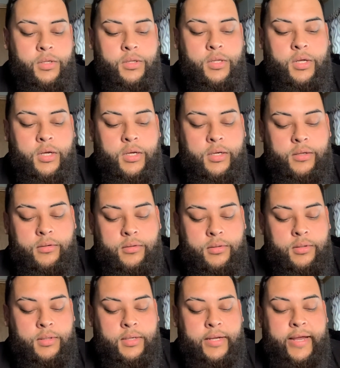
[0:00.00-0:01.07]
the
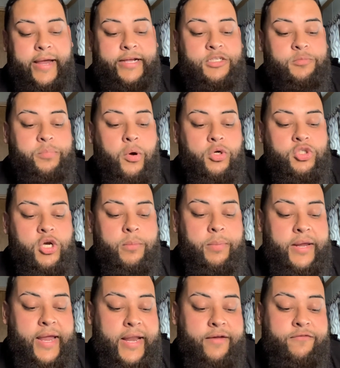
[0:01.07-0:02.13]
exposure I'm
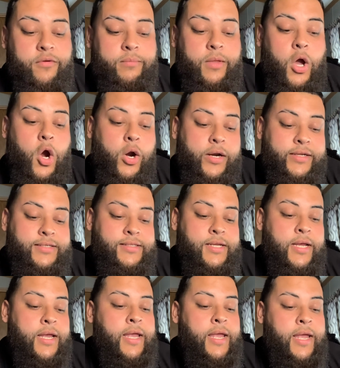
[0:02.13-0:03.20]
getting from the artists
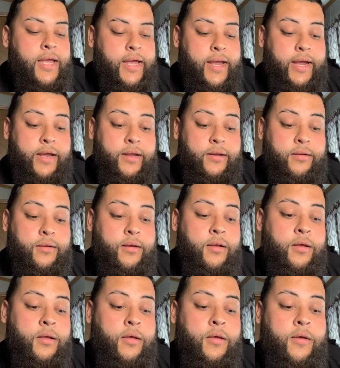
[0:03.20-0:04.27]
and
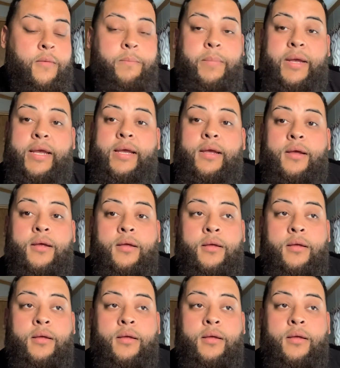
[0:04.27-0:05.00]
me